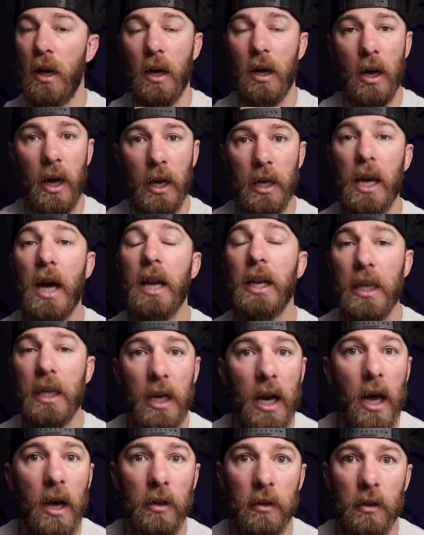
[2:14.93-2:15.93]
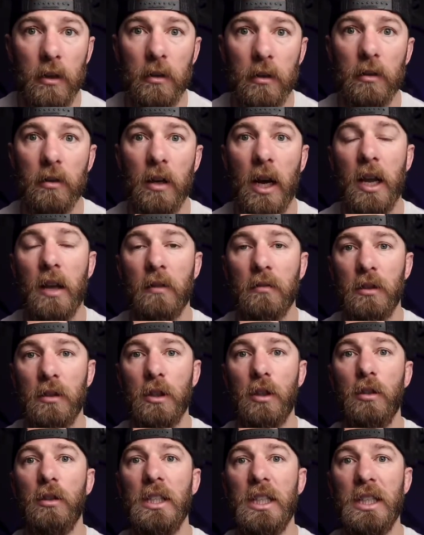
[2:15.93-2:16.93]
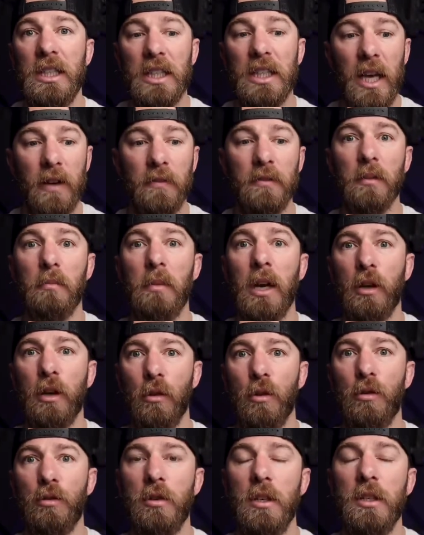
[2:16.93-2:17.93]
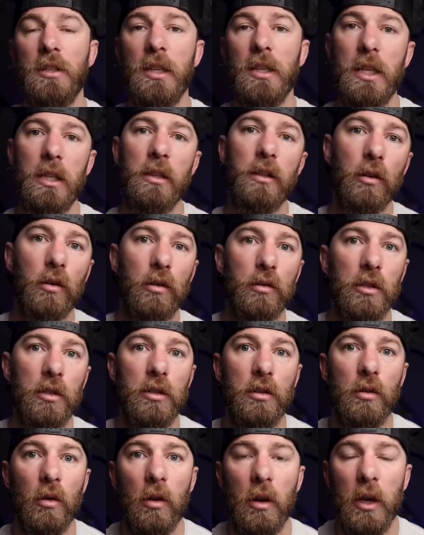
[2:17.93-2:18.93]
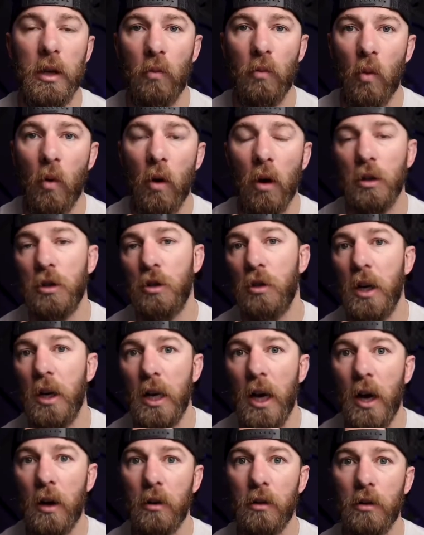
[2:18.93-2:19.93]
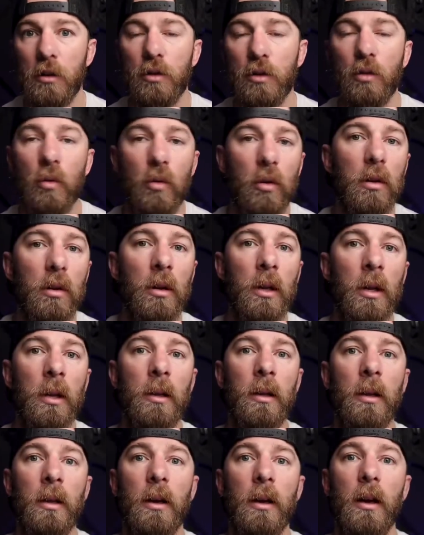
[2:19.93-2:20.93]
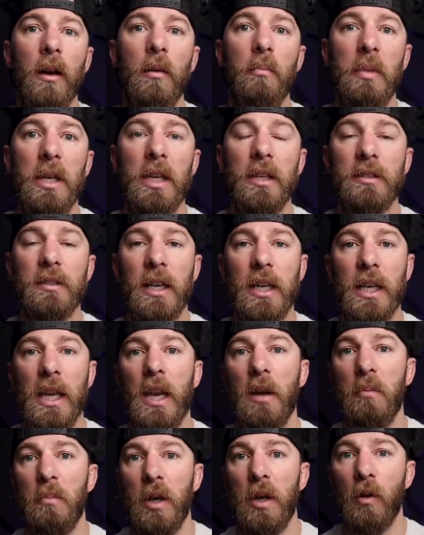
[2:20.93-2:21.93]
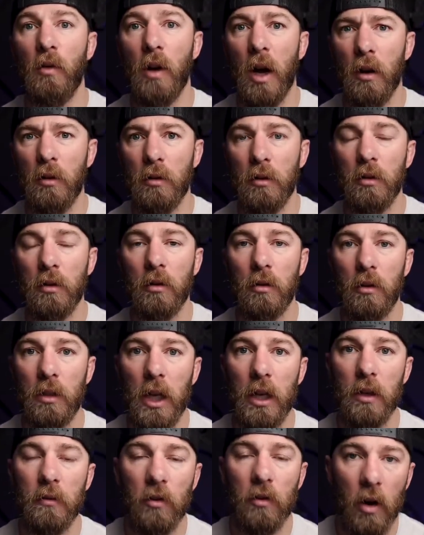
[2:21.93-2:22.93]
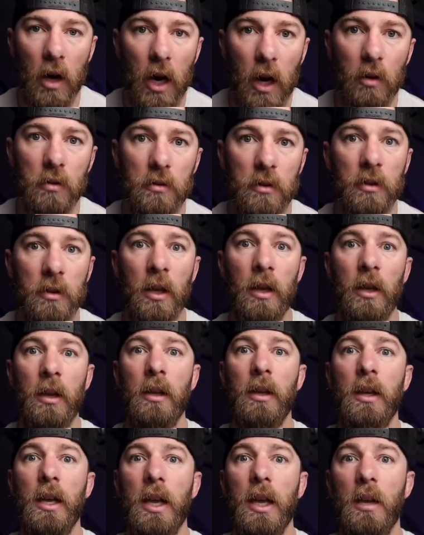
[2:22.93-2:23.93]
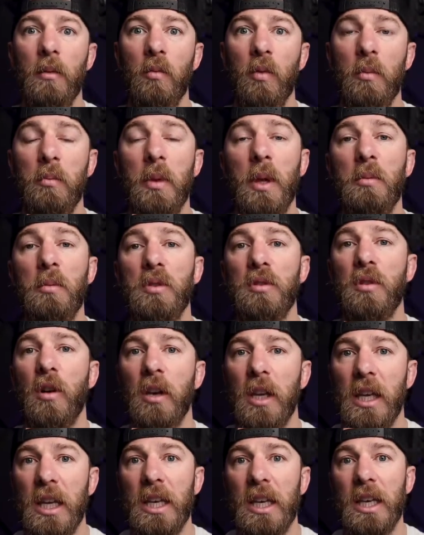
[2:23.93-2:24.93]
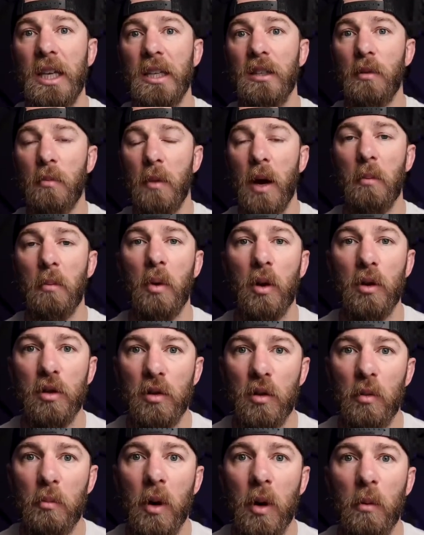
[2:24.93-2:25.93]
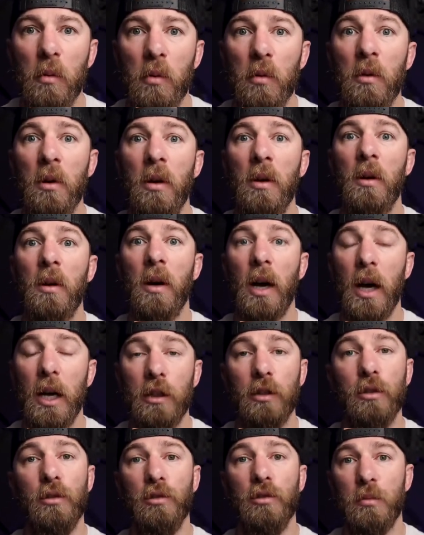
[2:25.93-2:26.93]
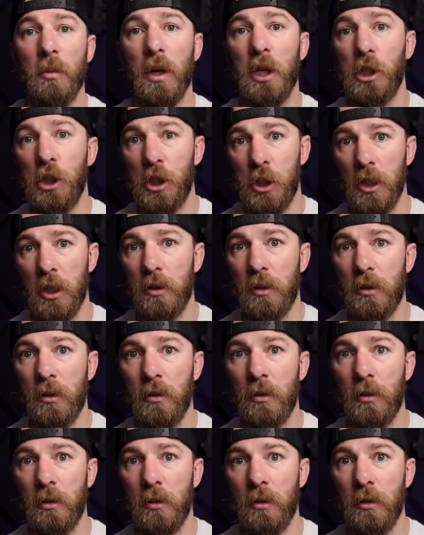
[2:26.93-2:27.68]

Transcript: I got to get out of there. I have literally left my groceries in the grocery store and walked straight out of the store because I can't be around a lot of crowds. And when people start getting into my personal bubble, I lose my shit.